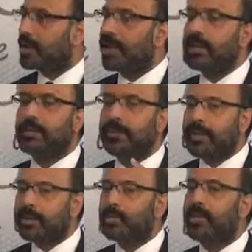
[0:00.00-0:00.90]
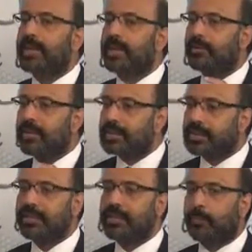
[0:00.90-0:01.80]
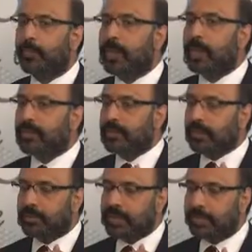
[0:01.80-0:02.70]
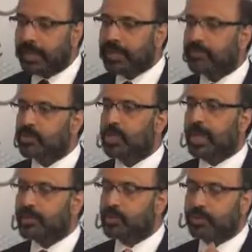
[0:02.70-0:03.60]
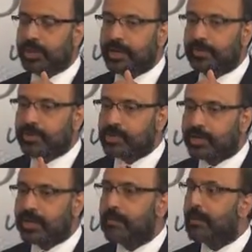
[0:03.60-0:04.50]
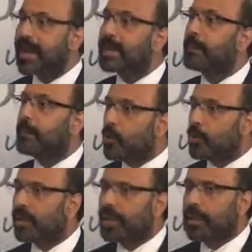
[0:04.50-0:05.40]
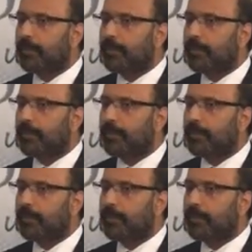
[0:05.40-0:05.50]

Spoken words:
Yes. It means we are investing the money which has to be invested in buying a book.